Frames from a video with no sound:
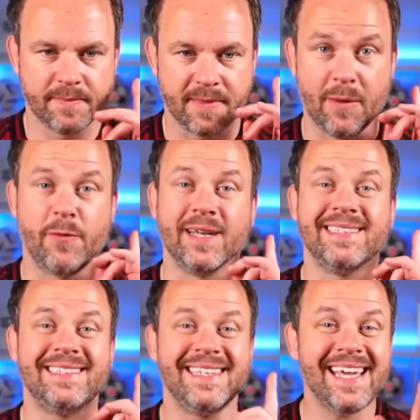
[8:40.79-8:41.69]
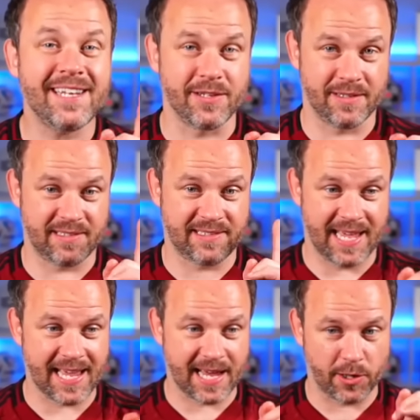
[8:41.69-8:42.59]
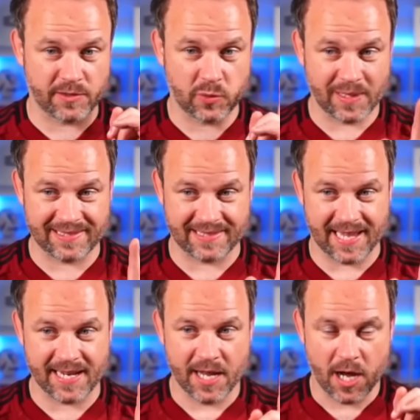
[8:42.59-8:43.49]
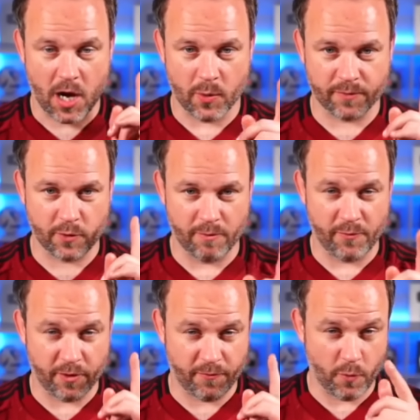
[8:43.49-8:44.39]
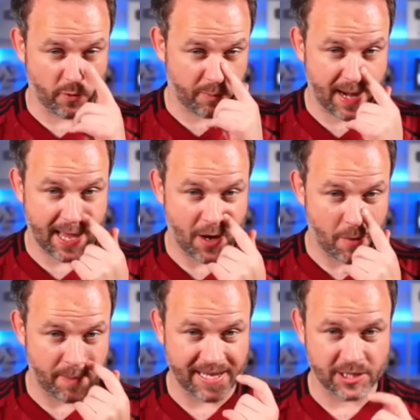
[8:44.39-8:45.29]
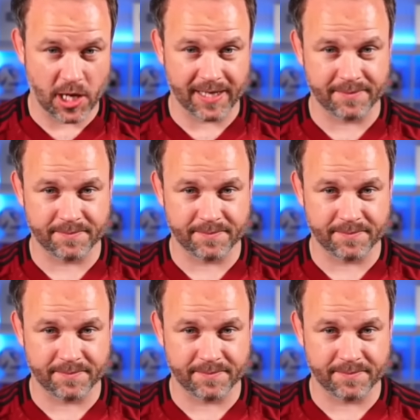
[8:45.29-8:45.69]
Now, if I didn't stick and I twisted, I would have gone for the 4th player on page 9.